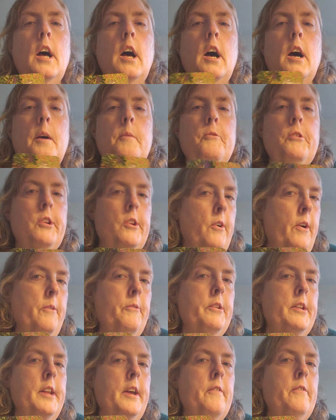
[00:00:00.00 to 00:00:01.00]
Um, so I
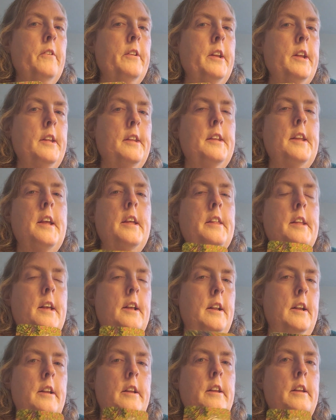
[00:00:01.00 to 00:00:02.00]
would definitely say
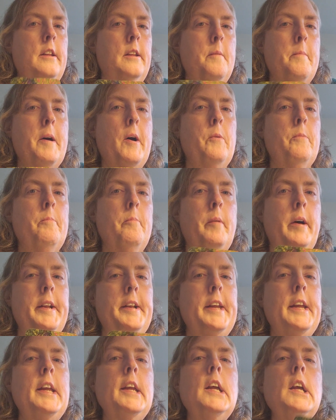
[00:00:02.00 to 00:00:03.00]
that it is about
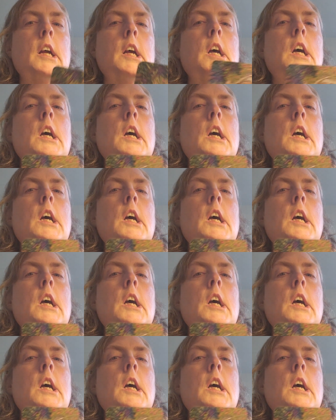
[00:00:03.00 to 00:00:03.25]
money.